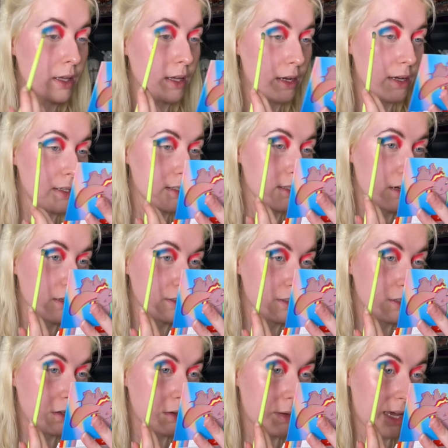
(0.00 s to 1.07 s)
It's gone
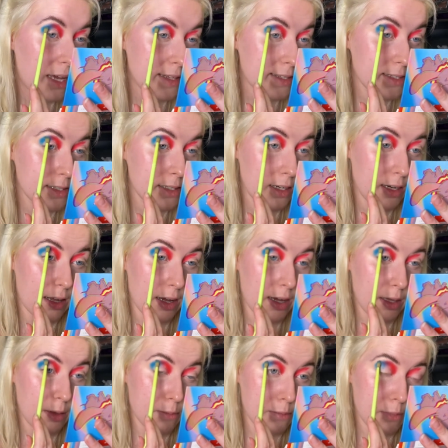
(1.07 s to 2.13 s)
to a slight
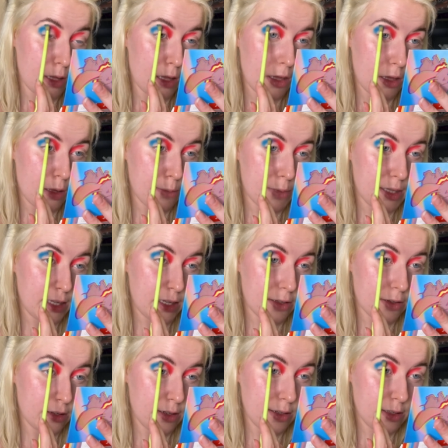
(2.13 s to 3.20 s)
purpley
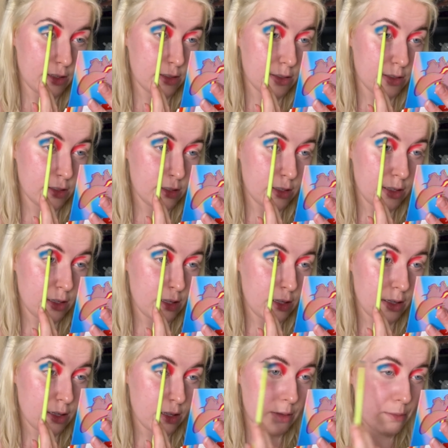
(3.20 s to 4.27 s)
colour,
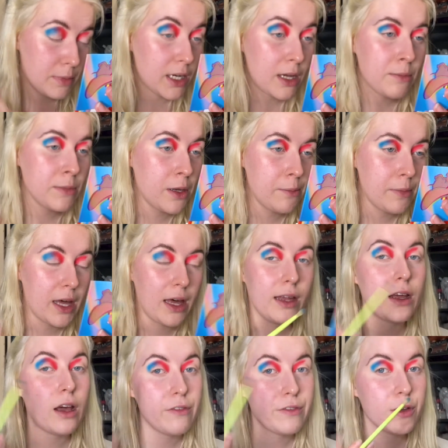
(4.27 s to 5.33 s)
but I'm not mad.
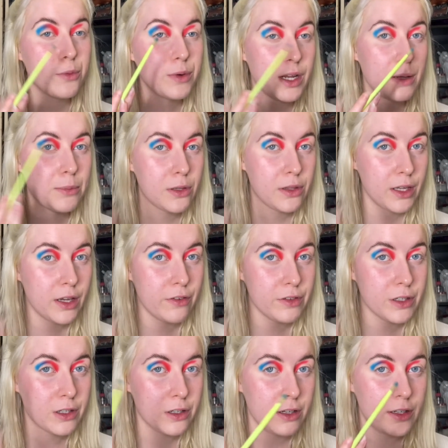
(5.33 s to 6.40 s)
I feel when I put the other
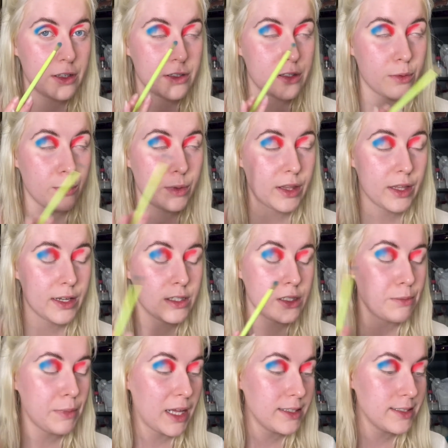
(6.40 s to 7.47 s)
colours with it to
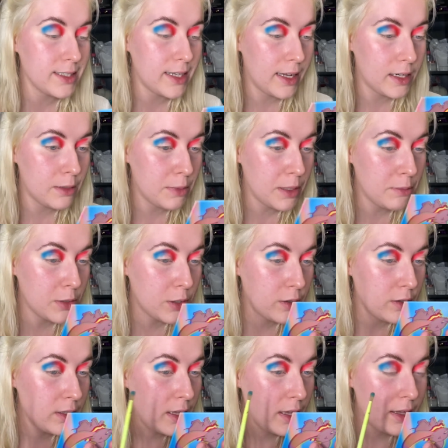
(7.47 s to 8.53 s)
blend it in a bit more,
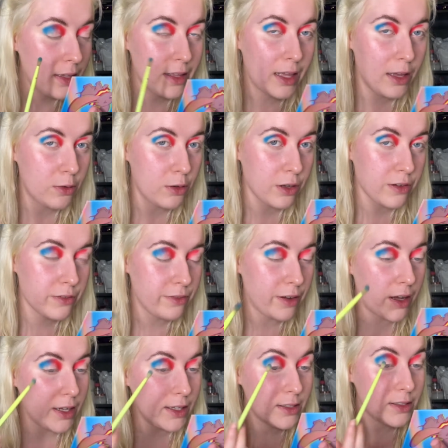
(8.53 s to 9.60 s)
it'll look
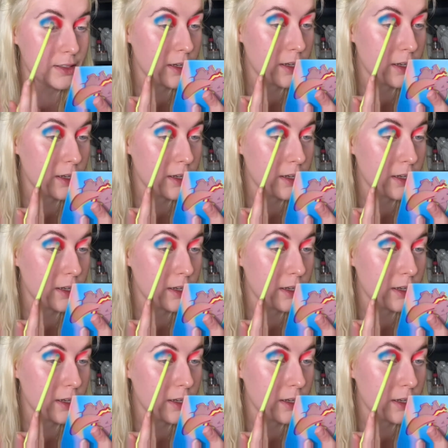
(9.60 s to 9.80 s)
fine, so